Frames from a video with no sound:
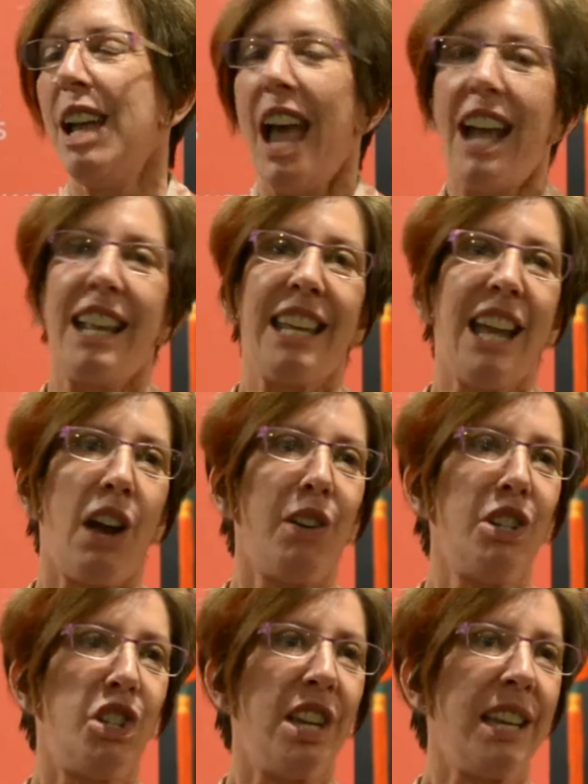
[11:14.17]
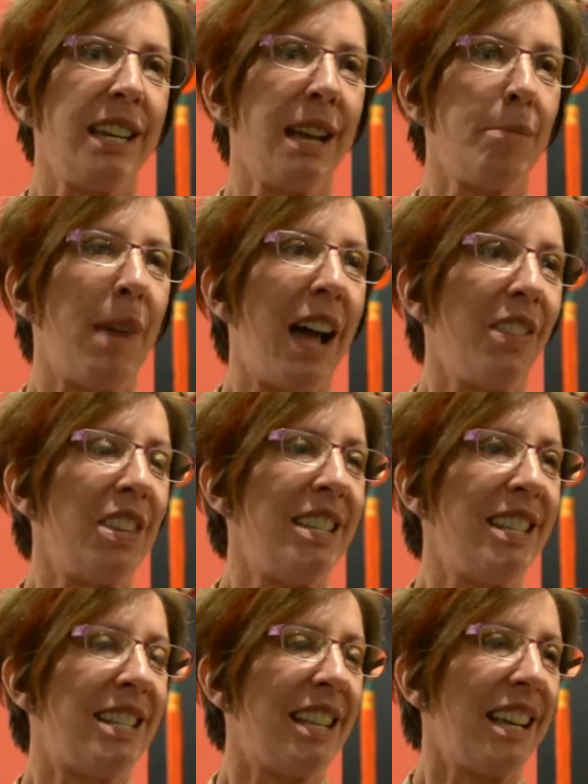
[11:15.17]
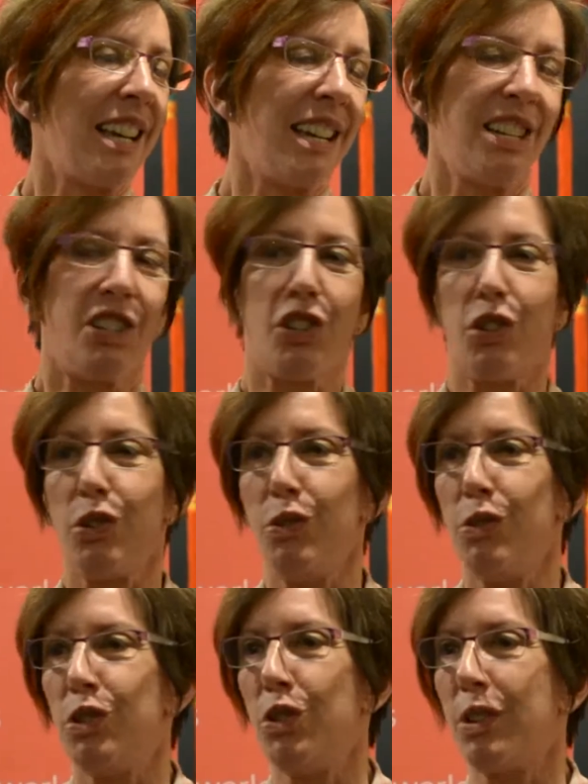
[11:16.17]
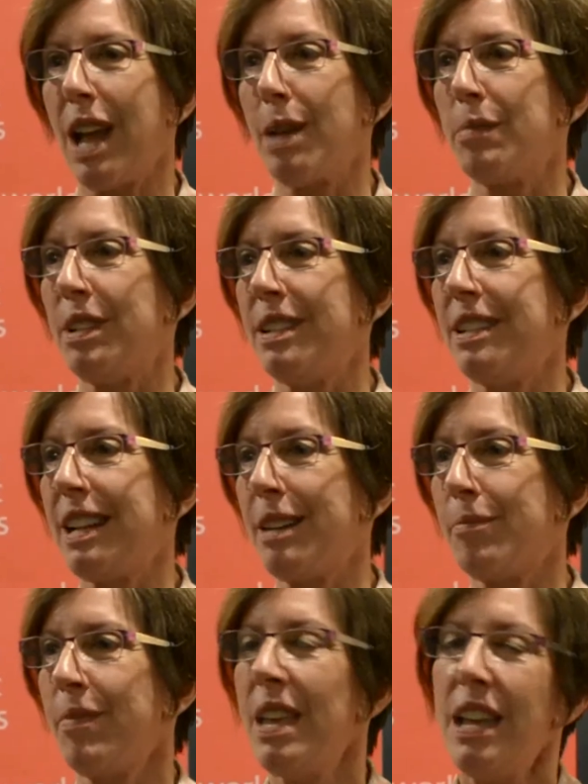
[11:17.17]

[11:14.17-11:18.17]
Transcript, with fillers: and encouraging um, others uh, to, to come and um,